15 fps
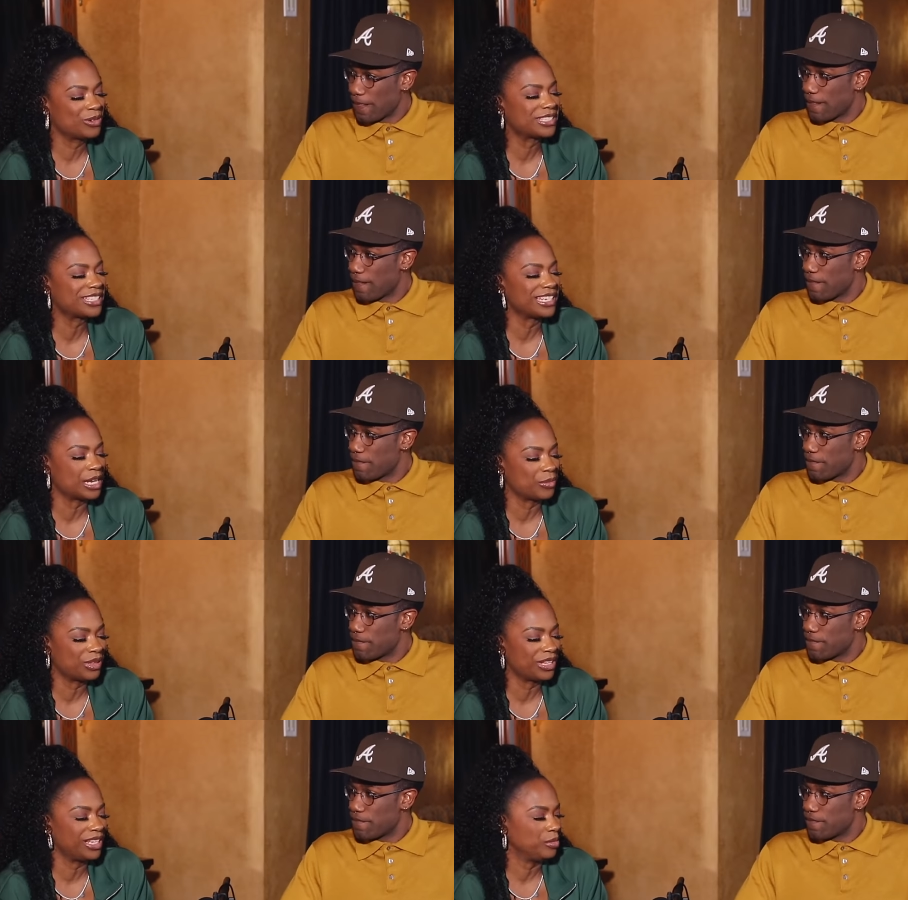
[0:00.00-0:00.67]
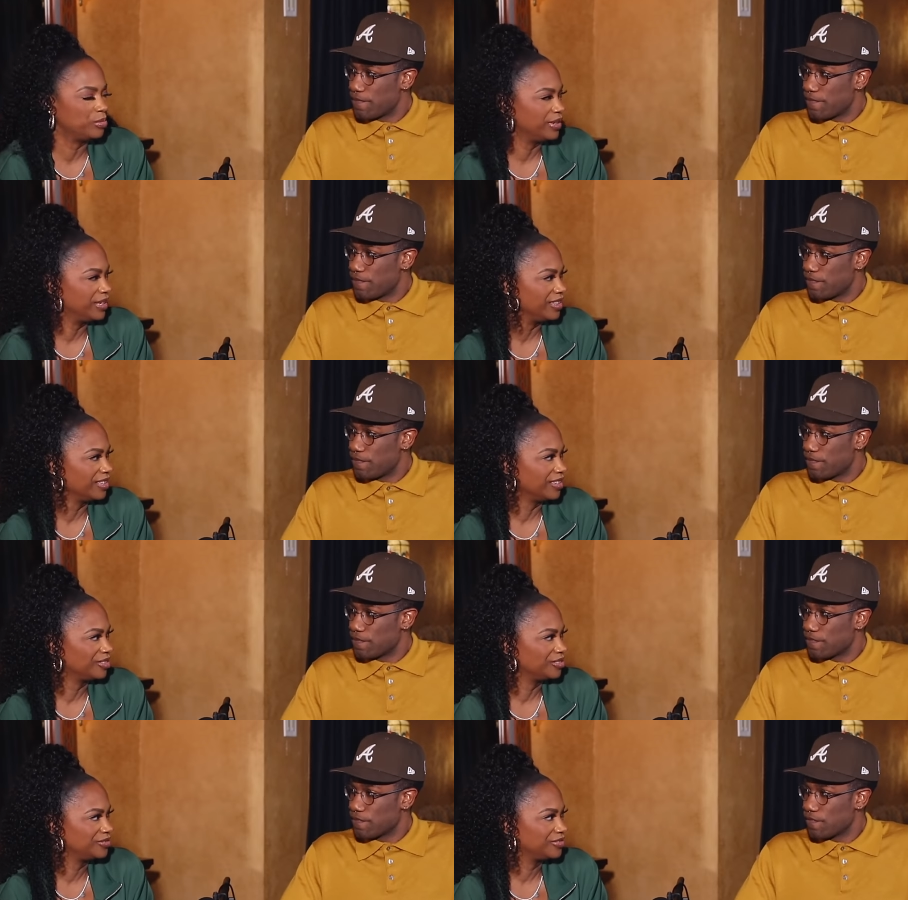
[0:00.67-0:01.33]
Speaker 1: was the name of the EP
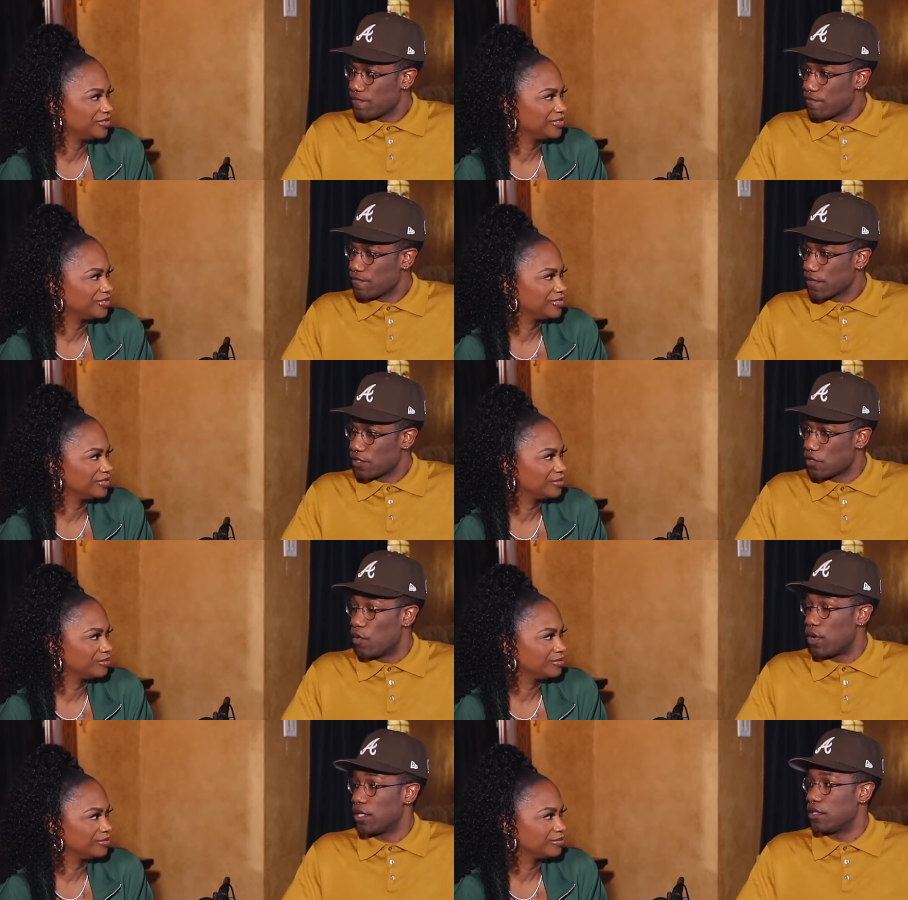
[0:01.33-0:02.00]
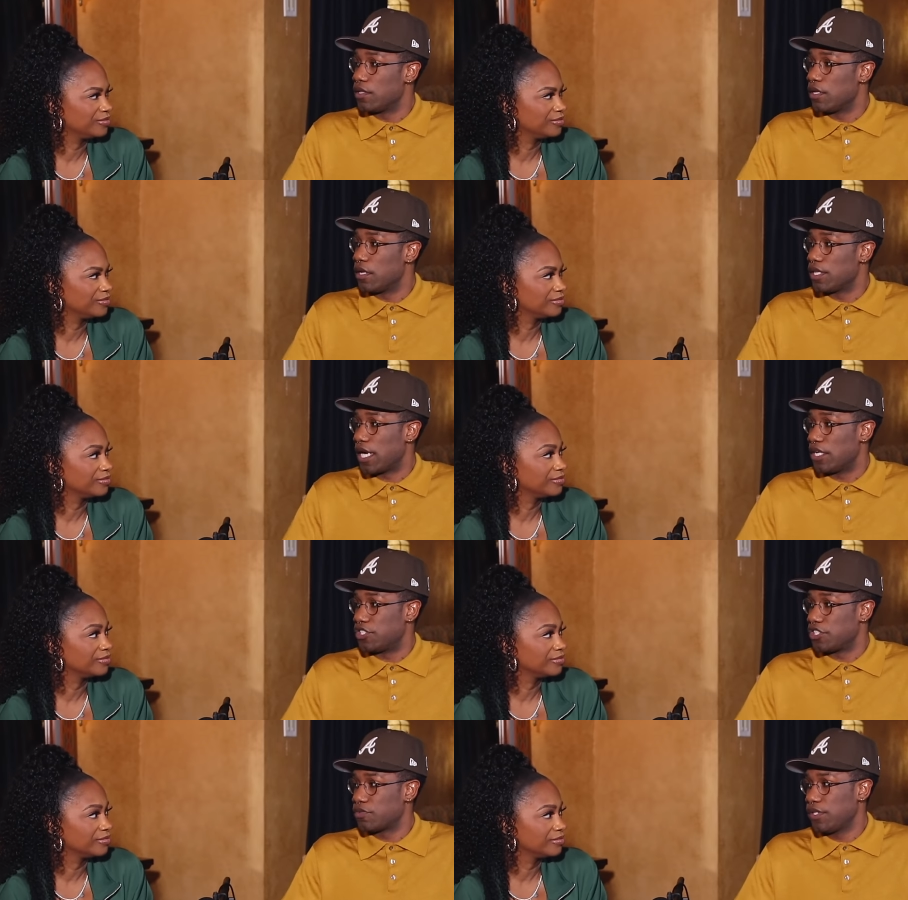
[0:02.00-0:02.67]
though?
Speaker 2: The one that
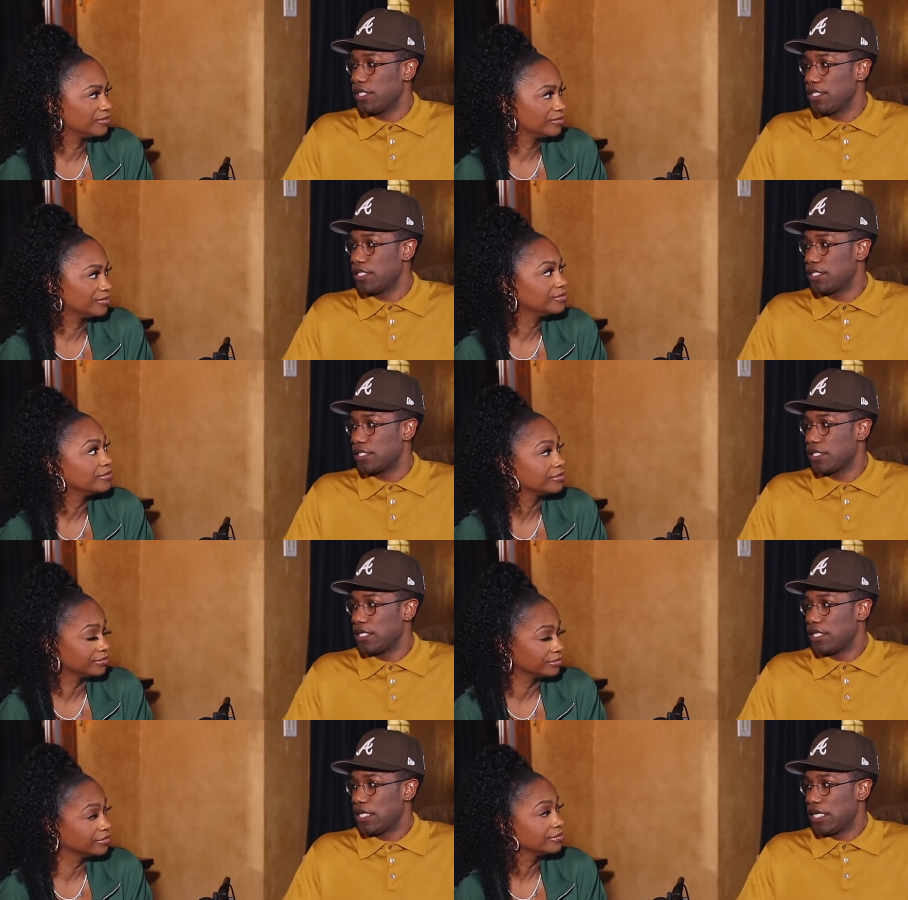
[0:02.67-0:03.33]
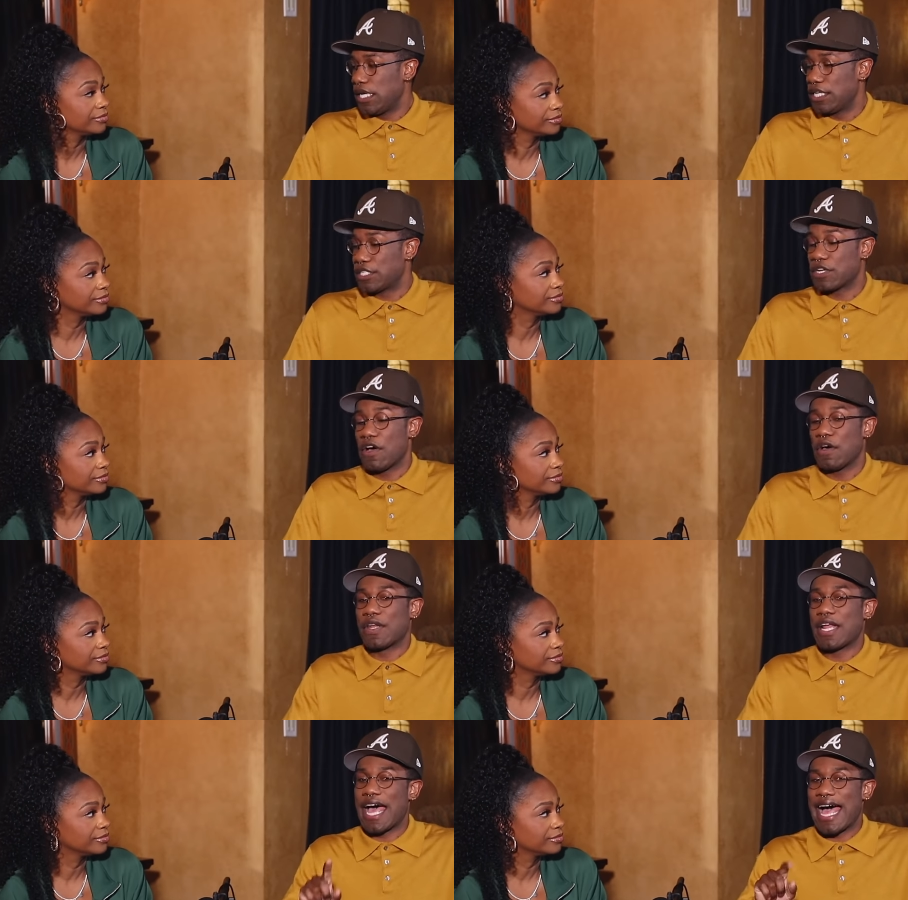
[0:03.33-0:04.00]
I just released. It's
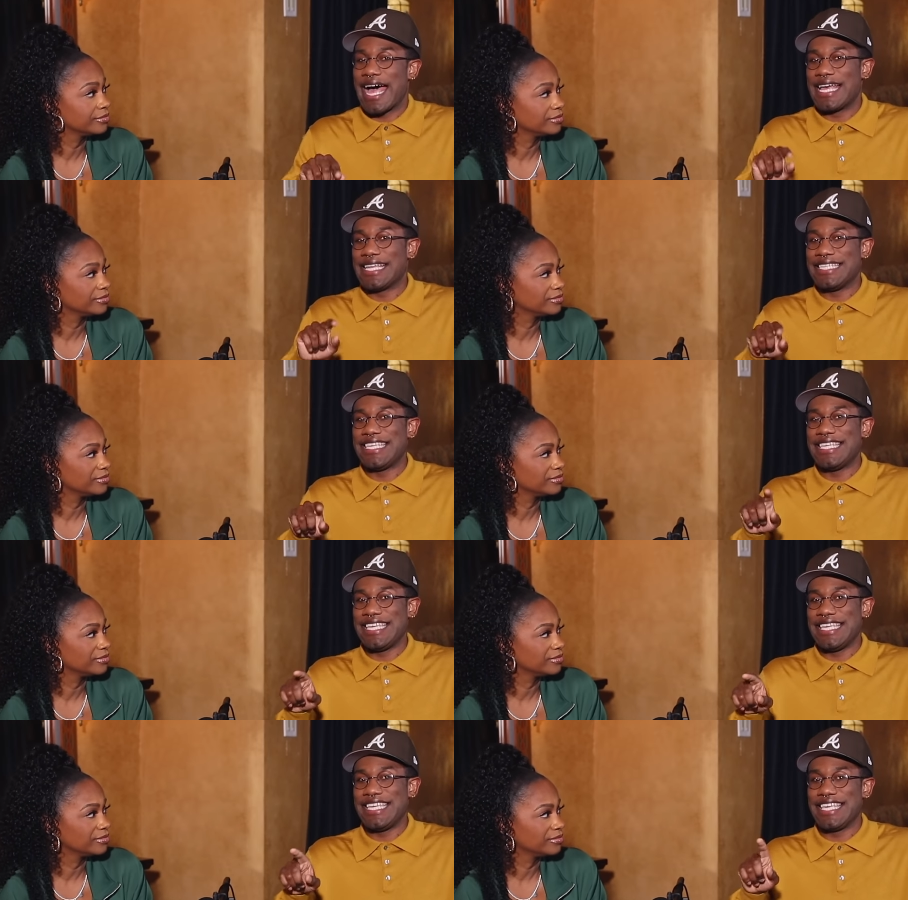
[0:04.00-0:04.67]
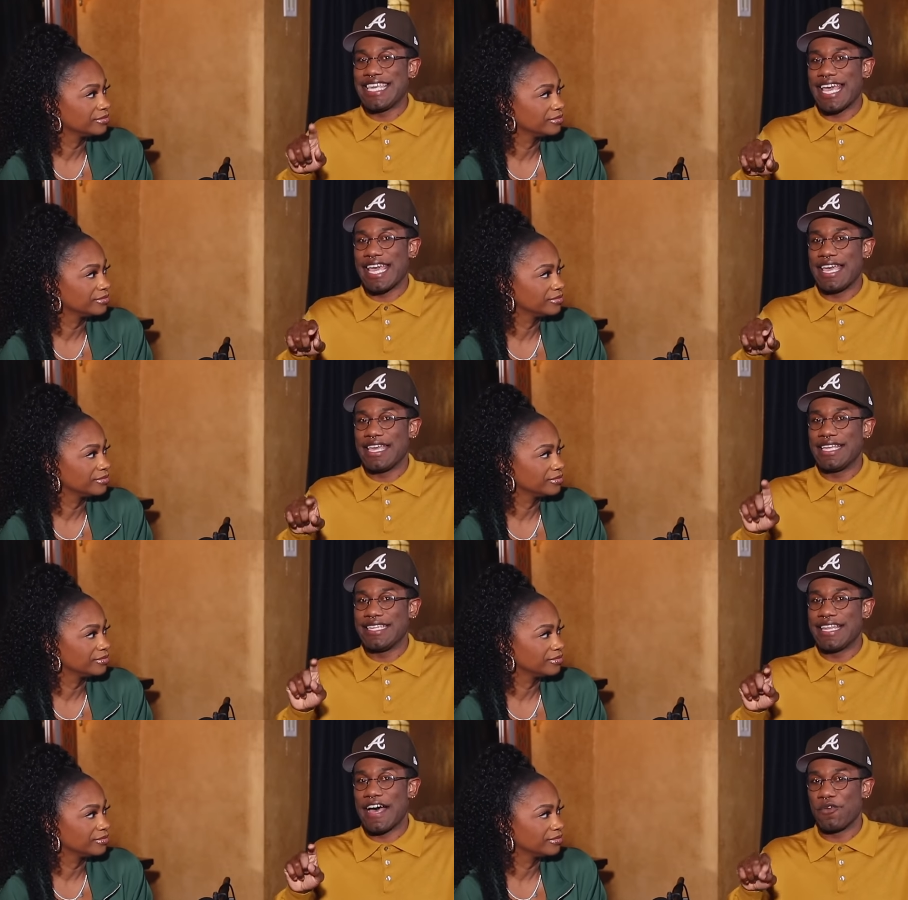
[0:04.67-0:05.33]
called
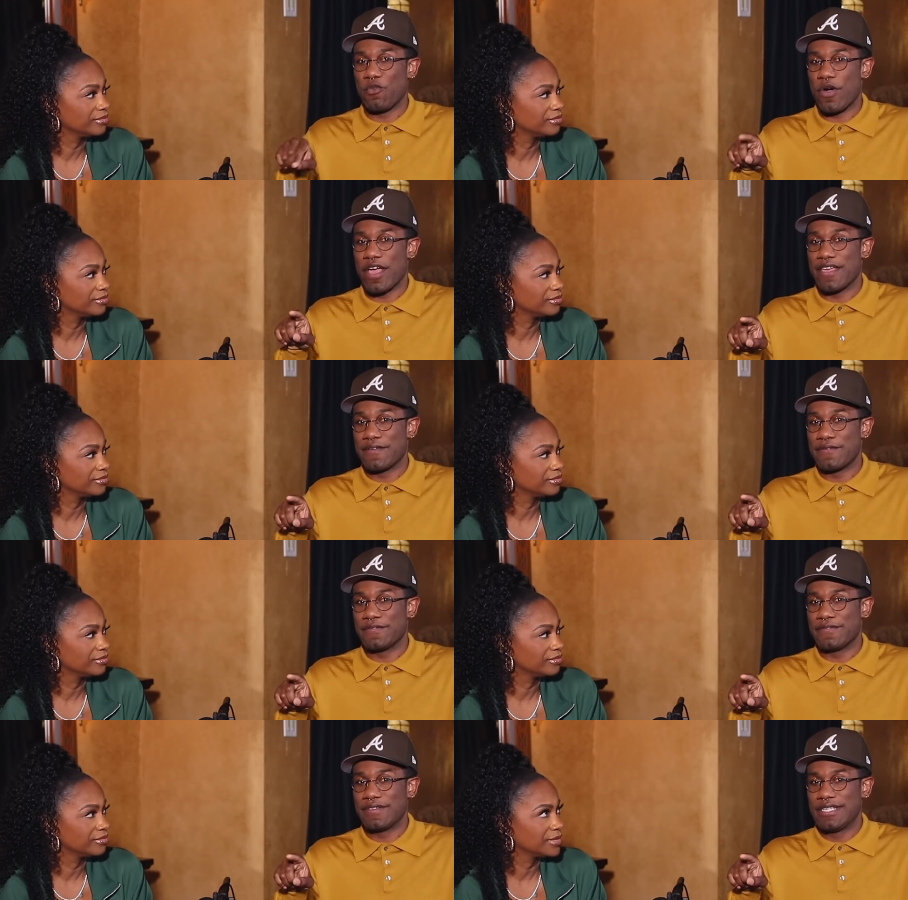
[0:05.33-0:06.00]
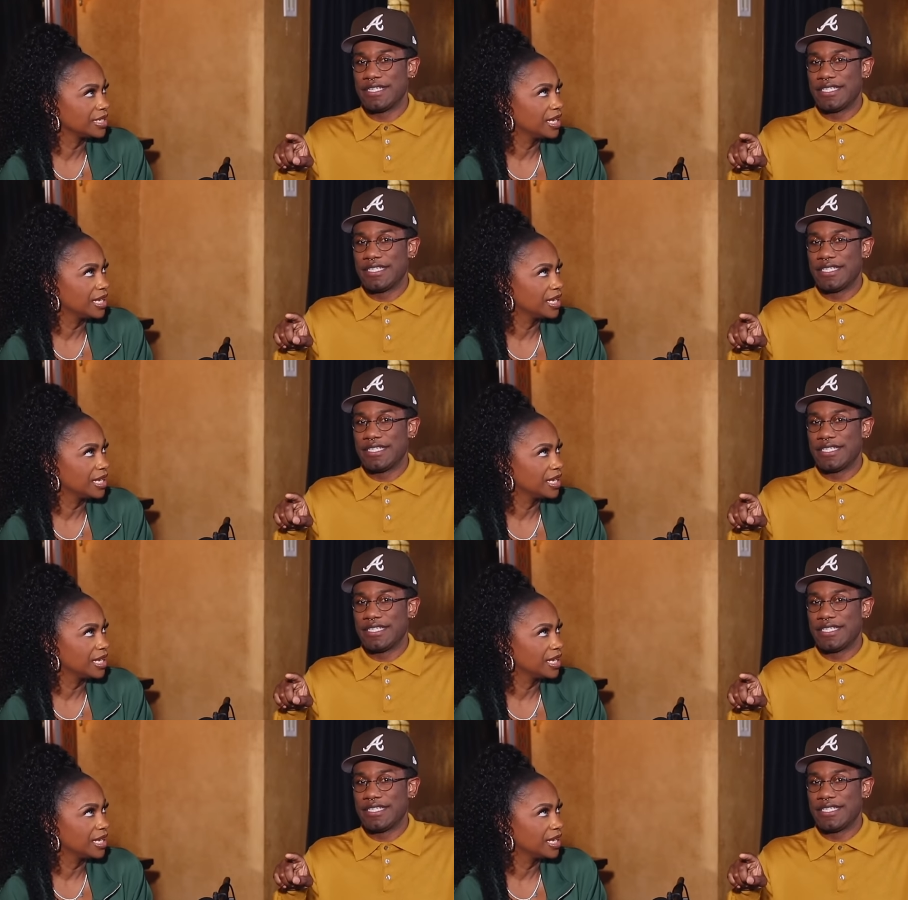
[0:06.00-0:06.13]
IDEK.Wave.